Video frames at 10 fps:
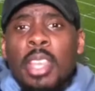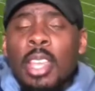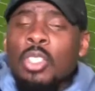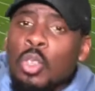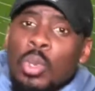
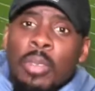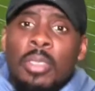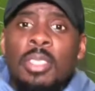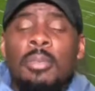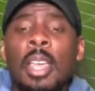in two
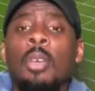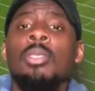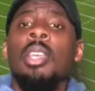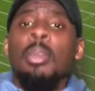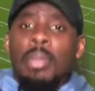defensive tackles
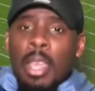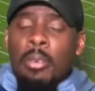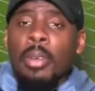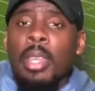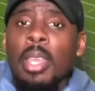that can
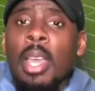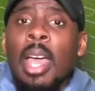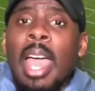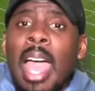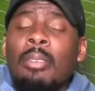definitely
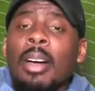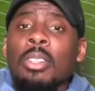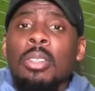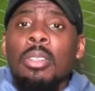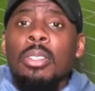have
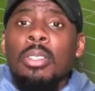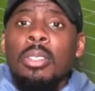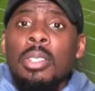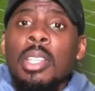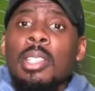our
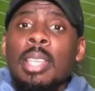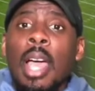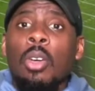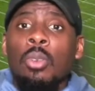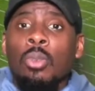
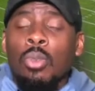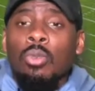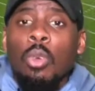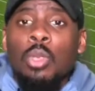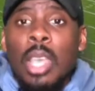D-tackle
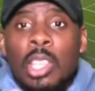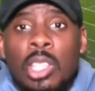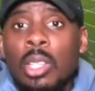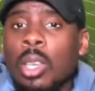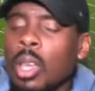
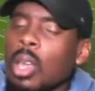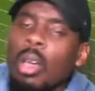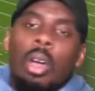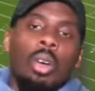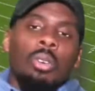rotation.
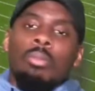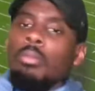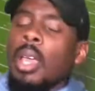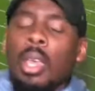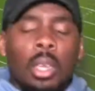Oh,
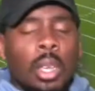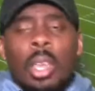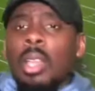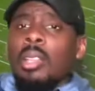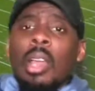man.
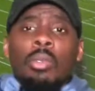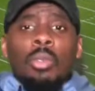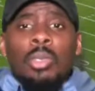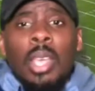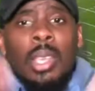That
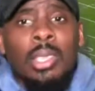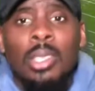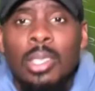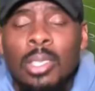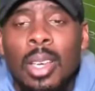rotation
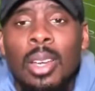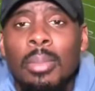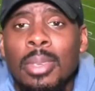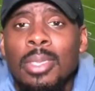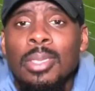is going to
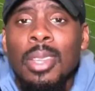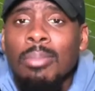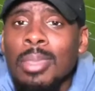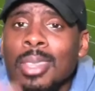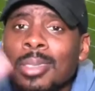be
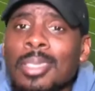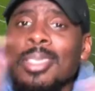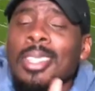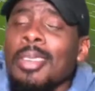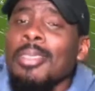something
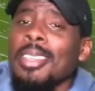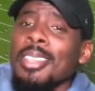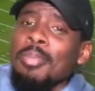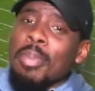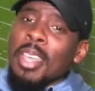serious,
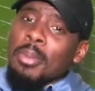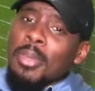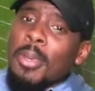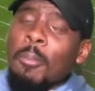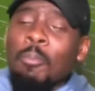
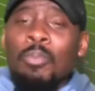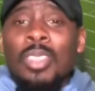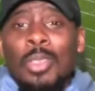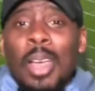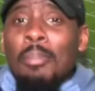baby.
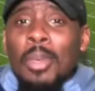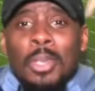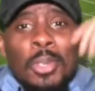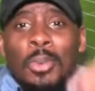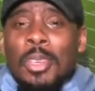You got
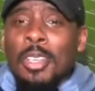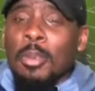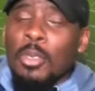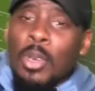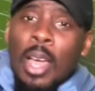Milton
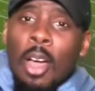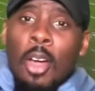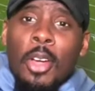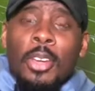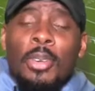Williams. You got
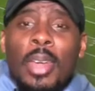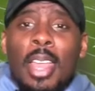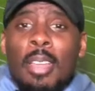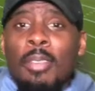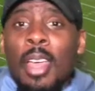
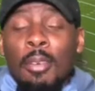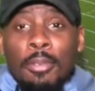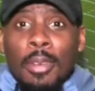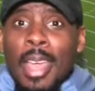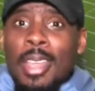Hargrave,
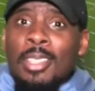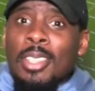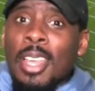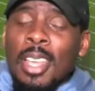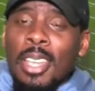Fletch,
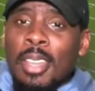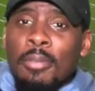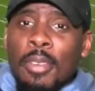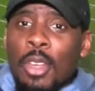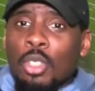
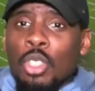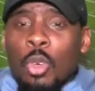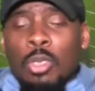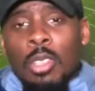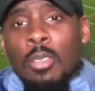Linval
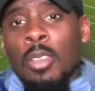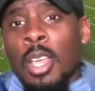Joseph,